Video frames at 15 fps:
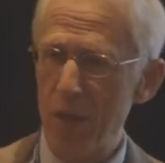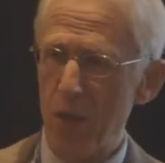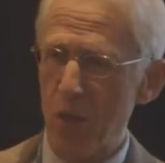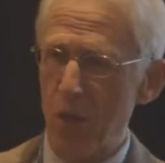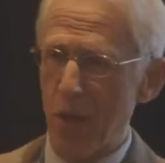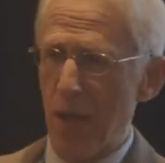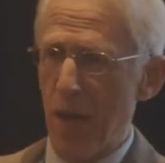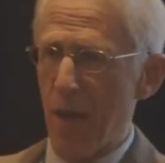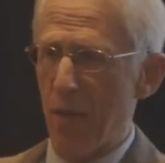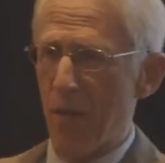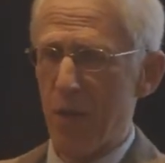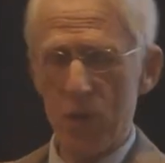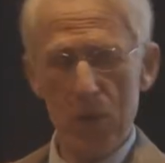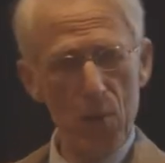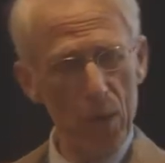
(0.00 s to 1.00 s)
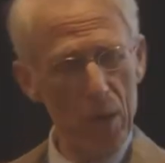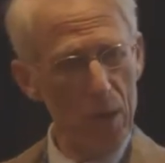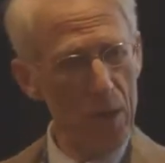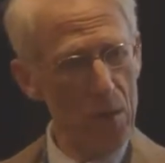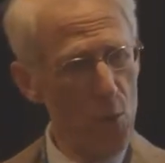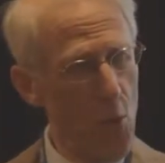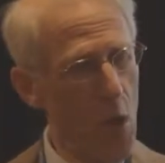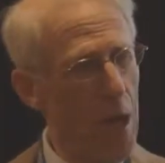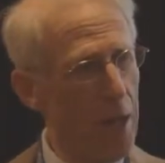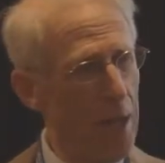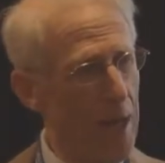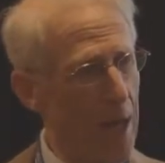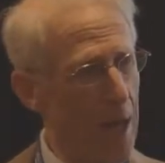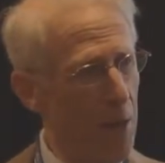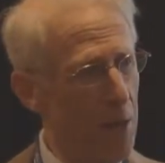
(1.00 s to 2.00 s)
And he took out of his
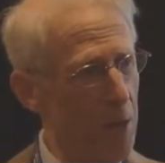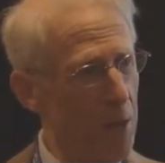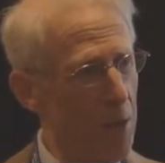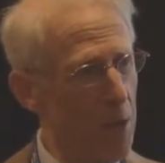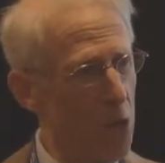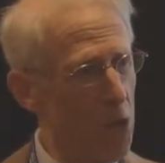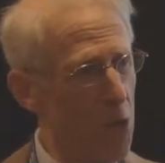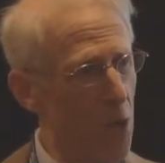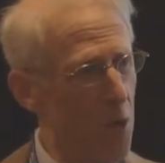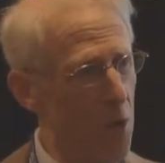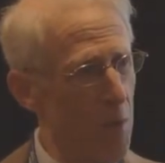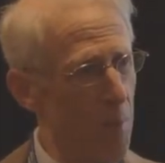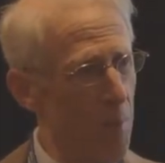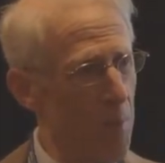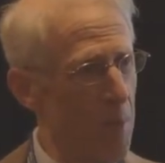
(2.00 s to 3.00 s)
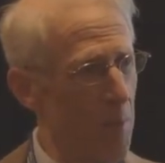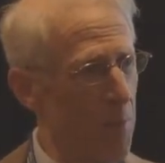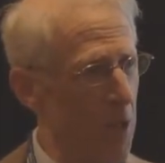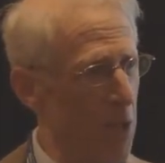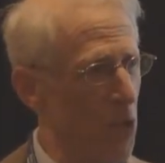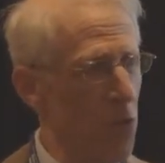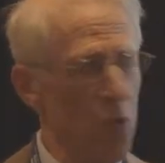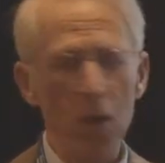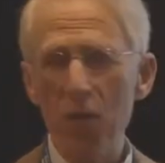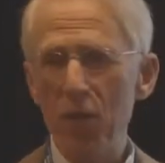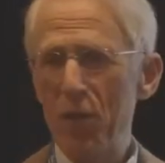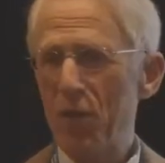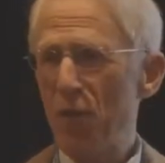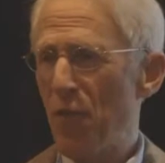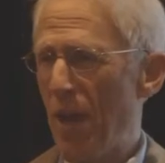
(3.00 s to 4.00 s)
wallet out and showed him a picture of
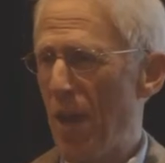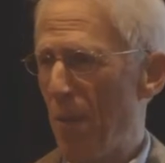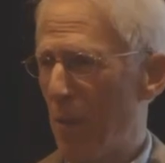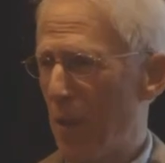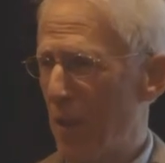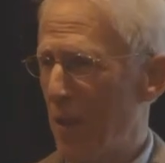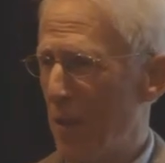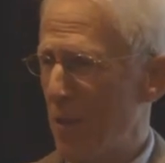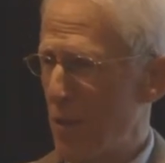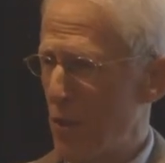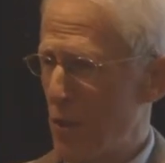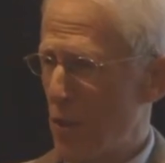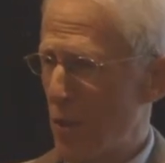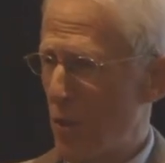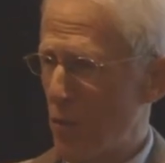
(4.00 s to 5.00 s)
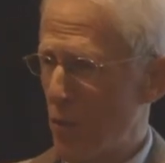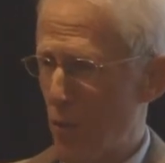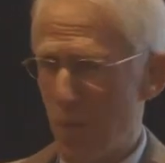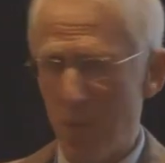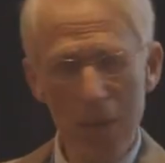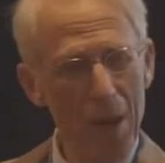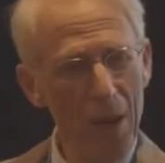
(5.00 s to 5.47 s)
his family and his children.